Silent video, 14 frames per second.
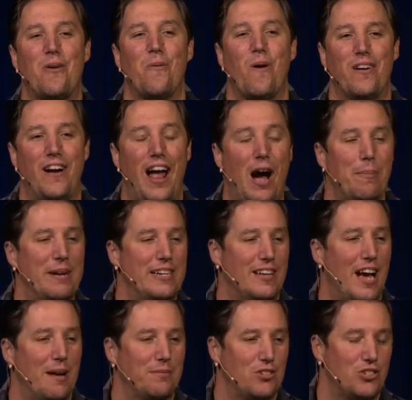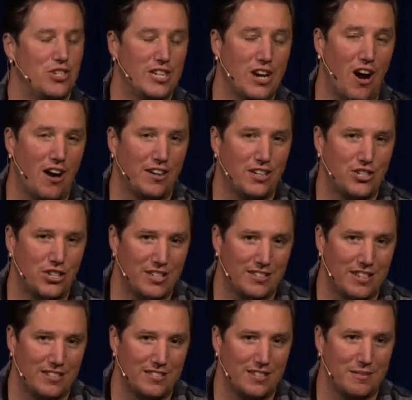wonder, how many times has she gone to
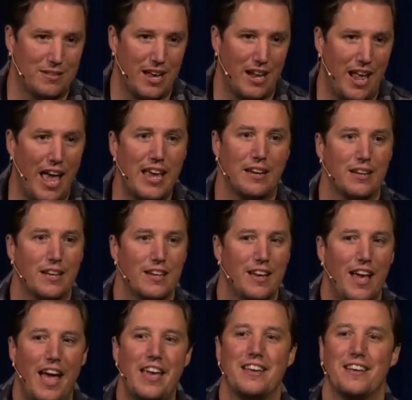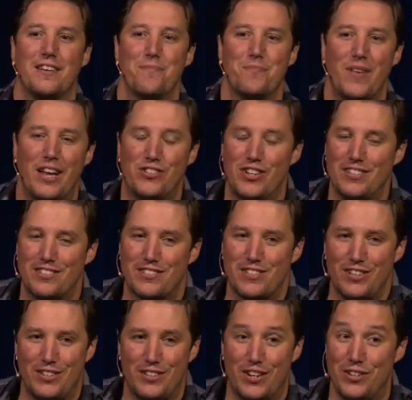Jesus and said, hey, Jesus,
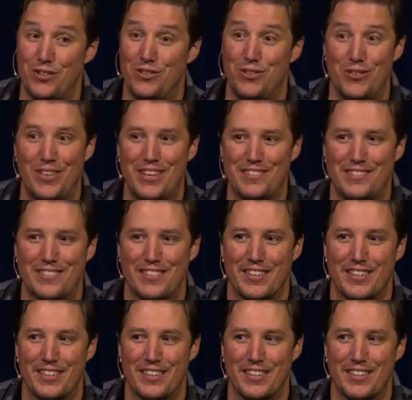could you do this?